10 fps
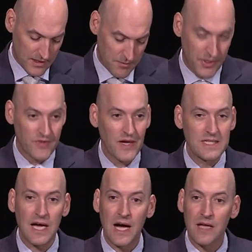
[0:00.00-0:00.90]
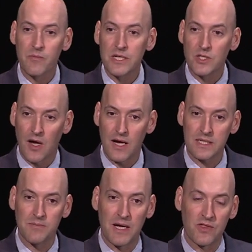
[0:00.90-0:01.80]
But at that time, we talked
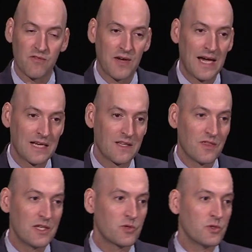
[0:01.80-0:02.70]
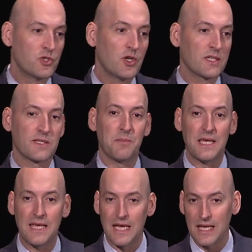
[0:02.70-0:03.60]
about the fact that this was just the
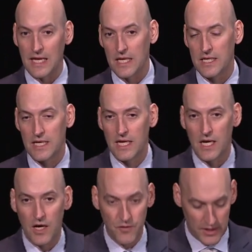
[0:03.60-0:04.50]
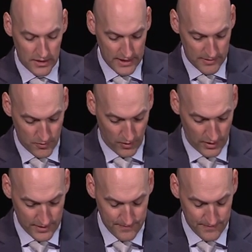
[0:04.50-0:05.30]
beginning of the cleanup work